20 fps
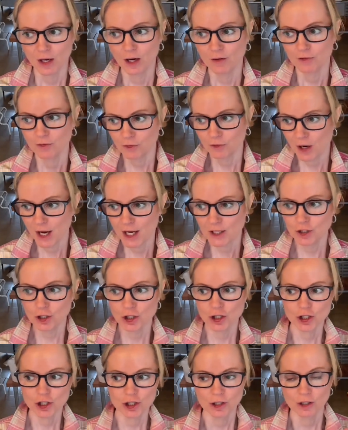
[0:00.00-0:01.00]
a
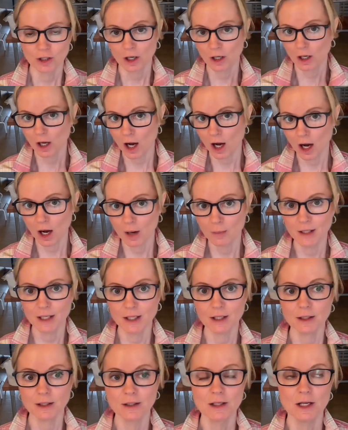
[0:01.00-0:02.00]
French, a
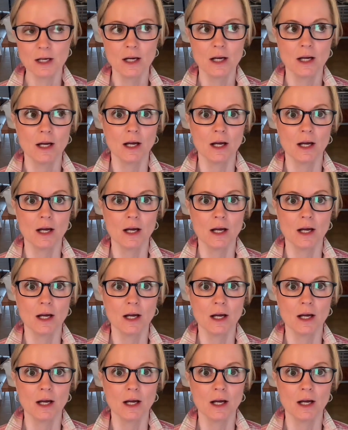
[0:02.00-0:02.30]
common,